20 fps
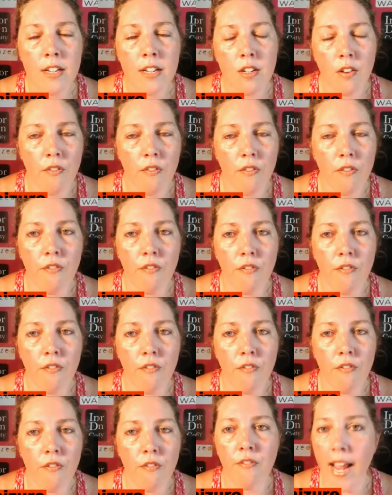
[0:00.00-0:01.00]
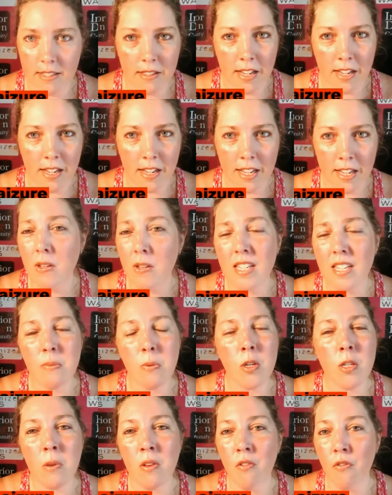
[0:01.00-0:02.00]
fights. It's supposed
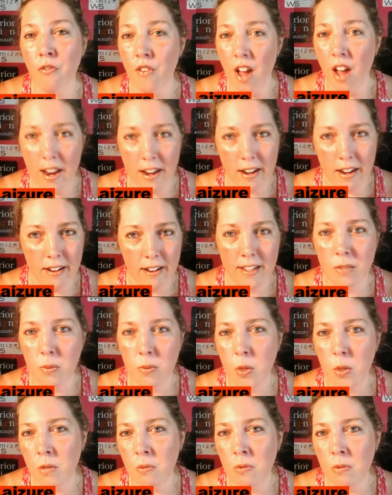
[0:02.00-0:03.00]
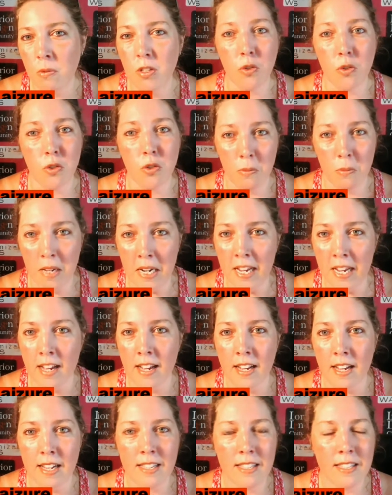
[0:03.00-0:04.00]
to be fun. It's supposed to be social
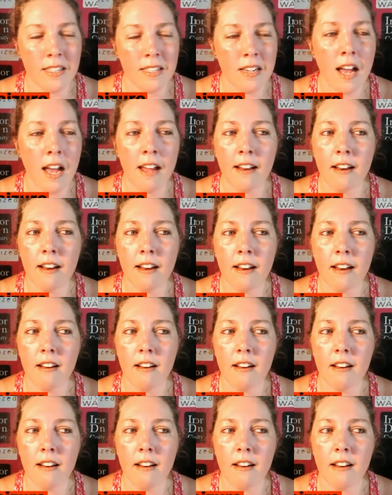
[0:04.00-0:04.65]
media. It's not.